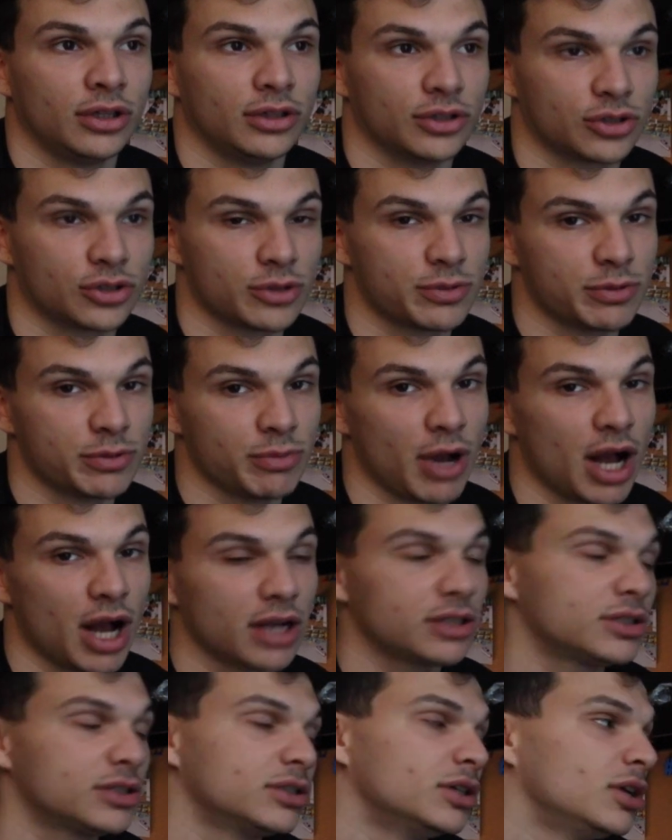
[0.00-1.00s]
description
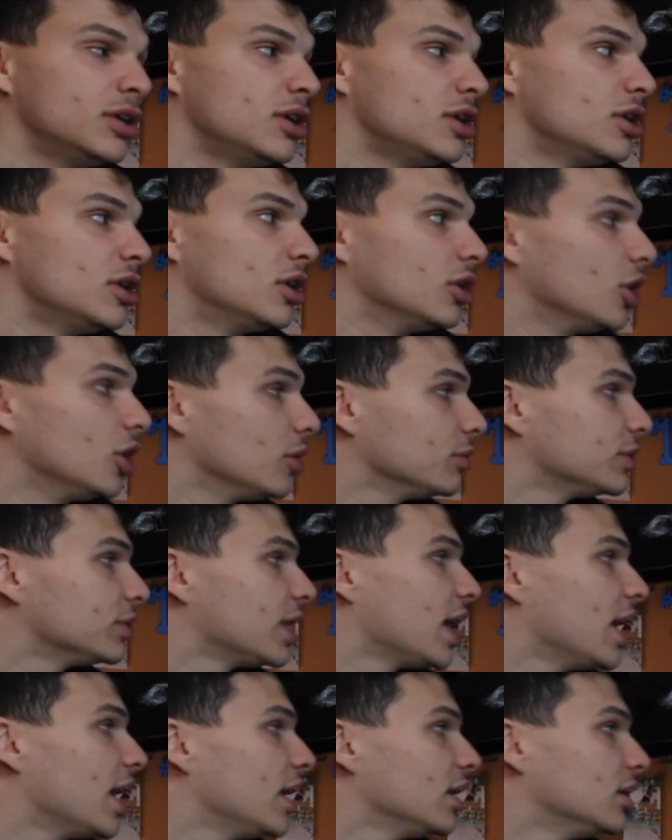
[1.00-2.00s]
box. Along with
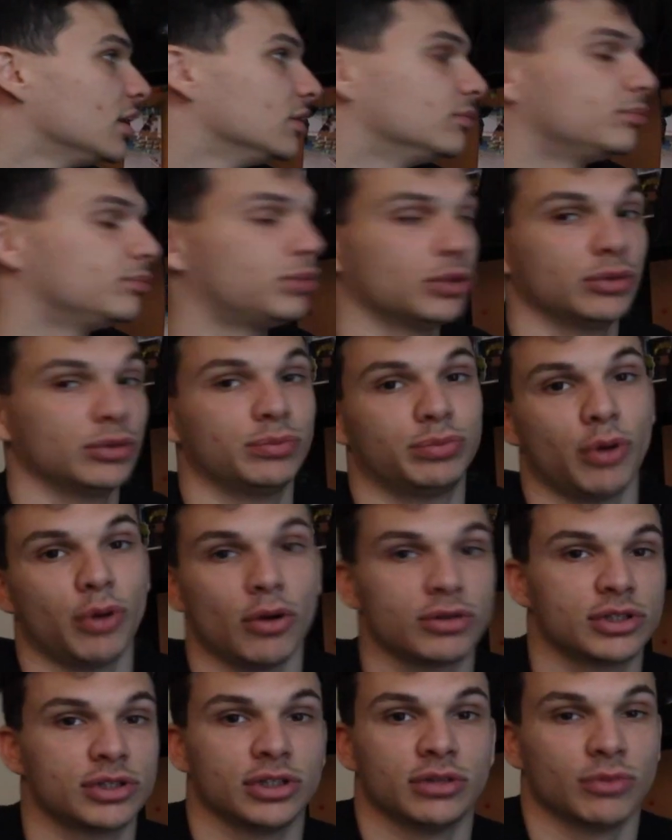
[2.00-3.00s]
that,
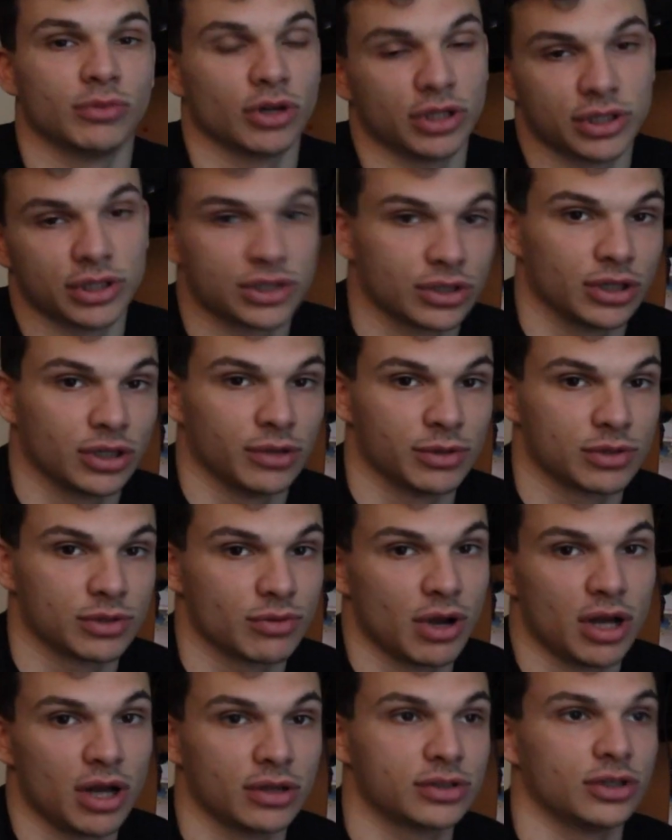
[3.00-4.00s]
posting them on Instagram as
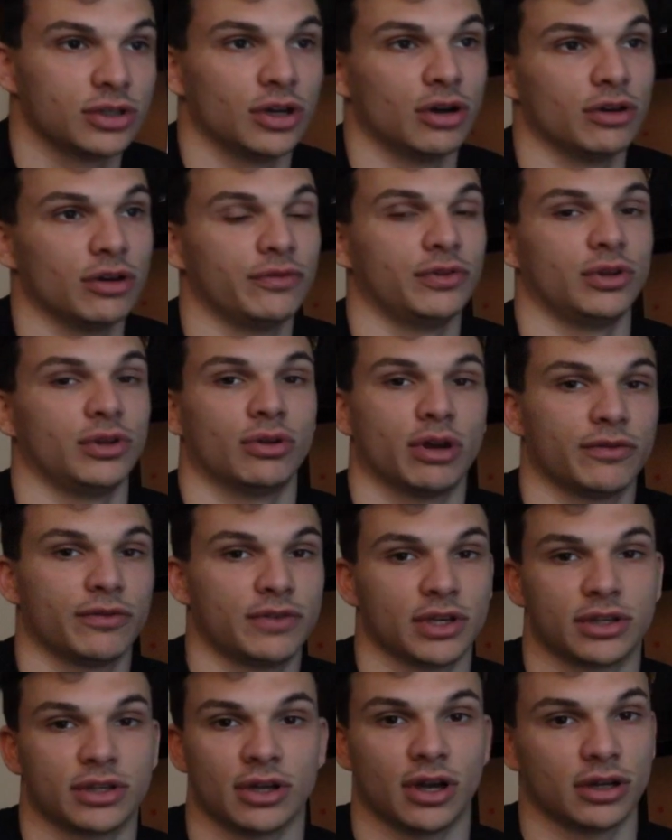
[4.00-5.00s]
well. So if you don't have
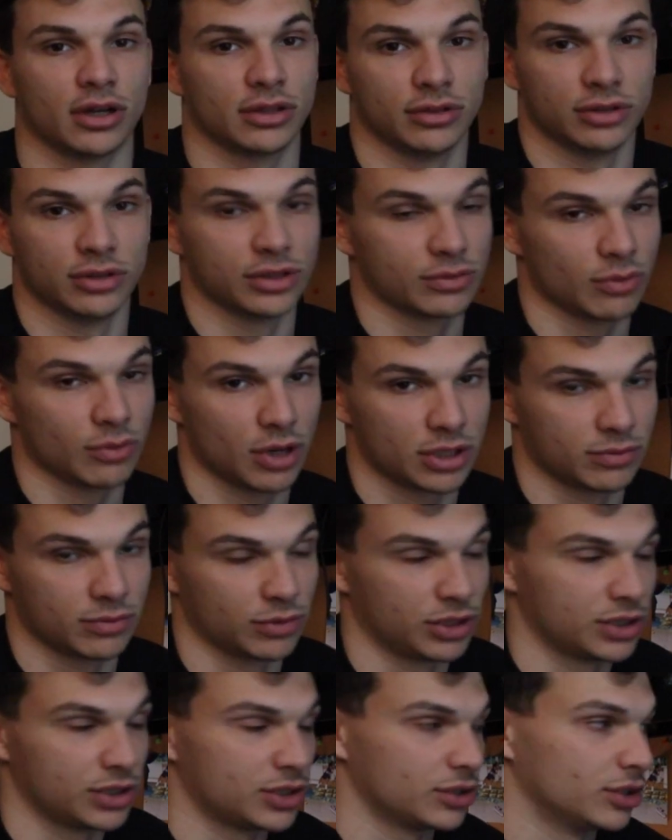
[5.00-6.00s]
TikTok, you can just watch
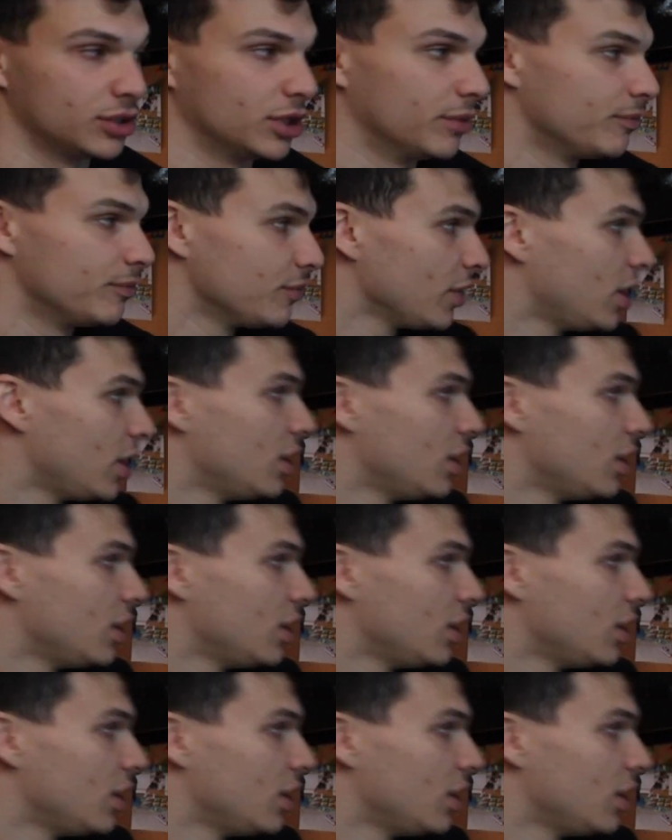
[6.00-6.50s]
them on Instagram.